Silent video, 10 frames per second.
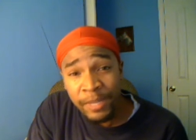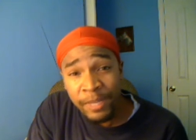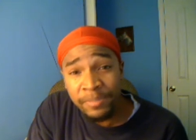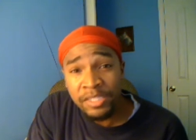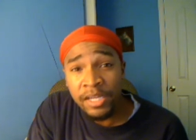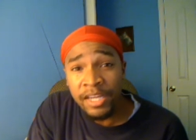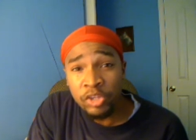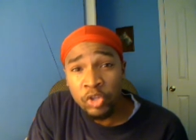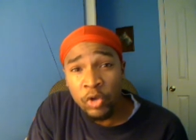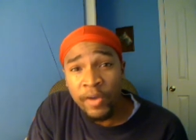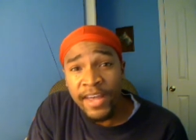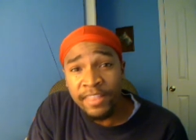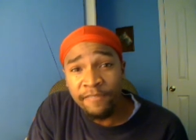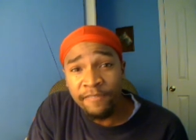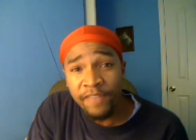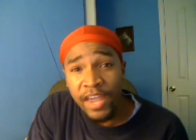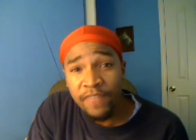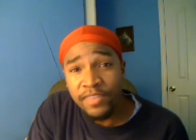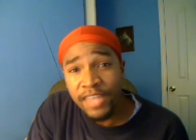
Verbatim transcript: them to endure in the faith,